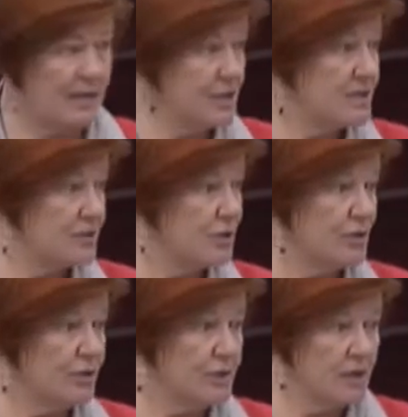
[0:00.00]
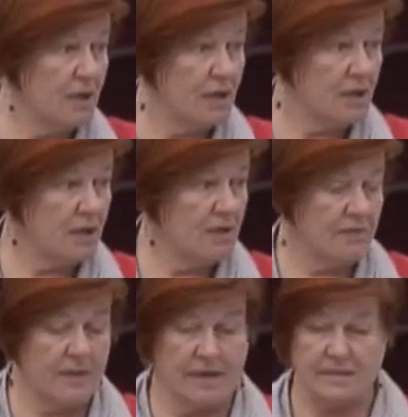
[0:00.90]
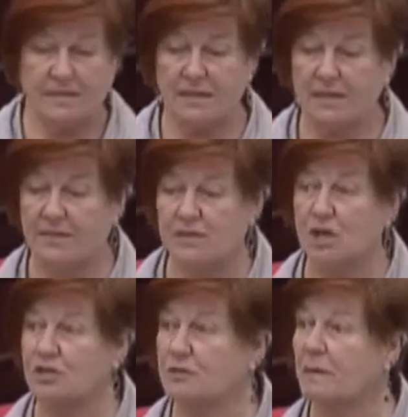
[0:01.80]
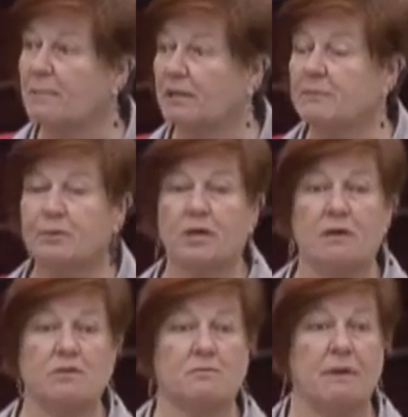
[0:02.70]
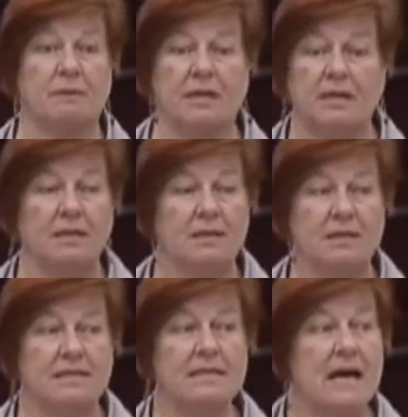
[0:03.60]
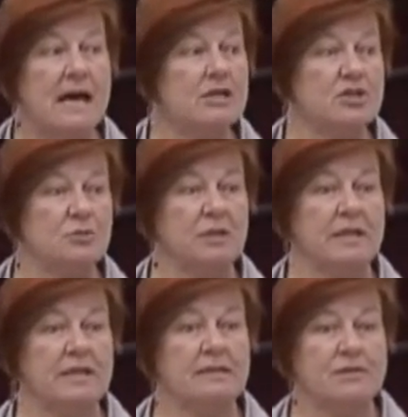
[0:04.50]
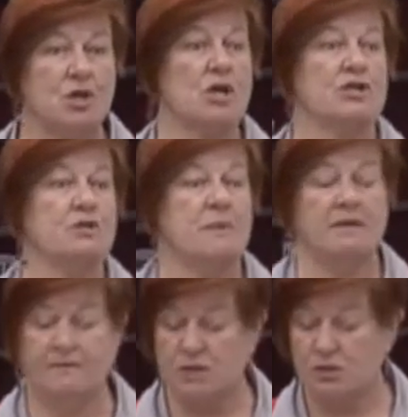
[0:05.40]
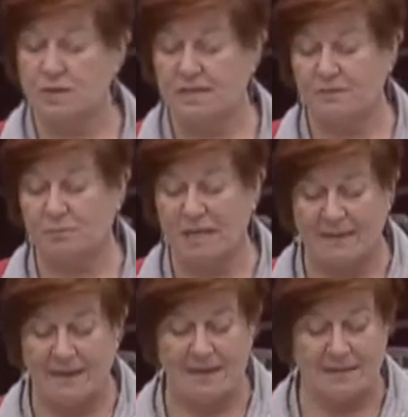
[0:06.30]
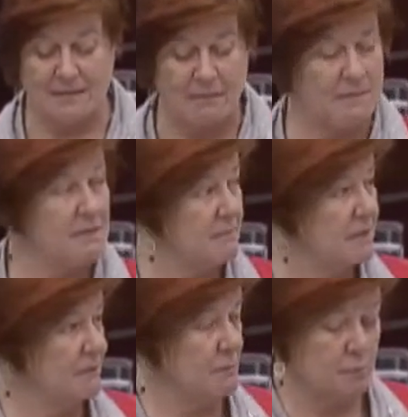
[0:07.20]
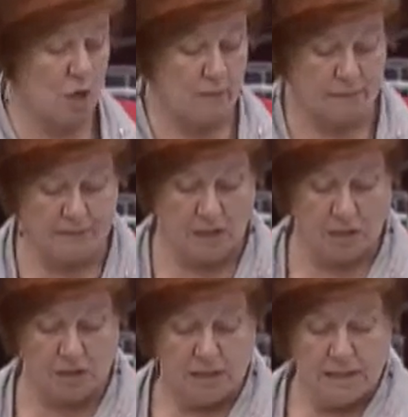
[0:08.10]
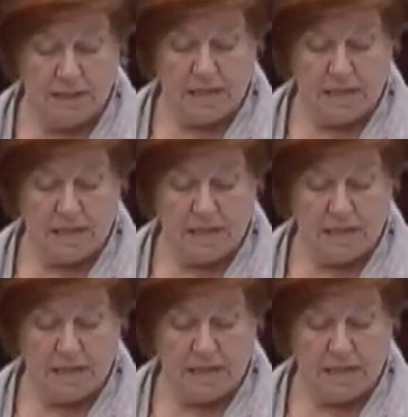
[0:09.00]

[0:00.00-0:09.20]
I just heard that they talked to the public, put it out to the public, didn't actually talk to the beneficiaries of the plan. That might be a bit of a problem here.